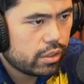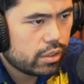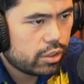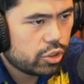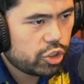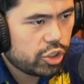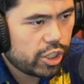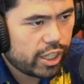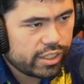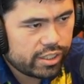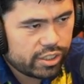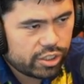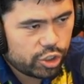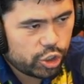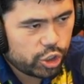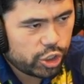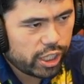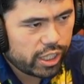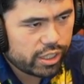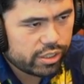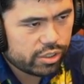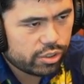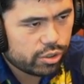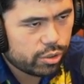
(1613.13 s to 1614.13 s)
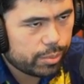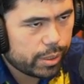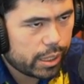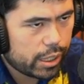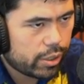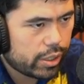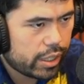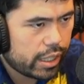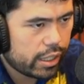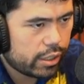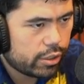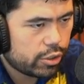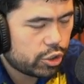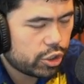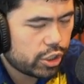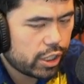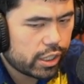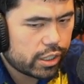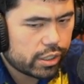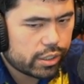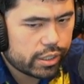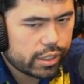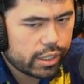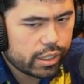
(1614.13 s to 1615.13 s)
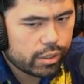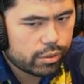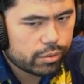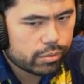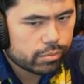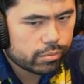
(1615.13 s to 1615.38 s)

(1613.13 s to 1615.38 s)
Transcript: Chess is chess no matter how you shake it down.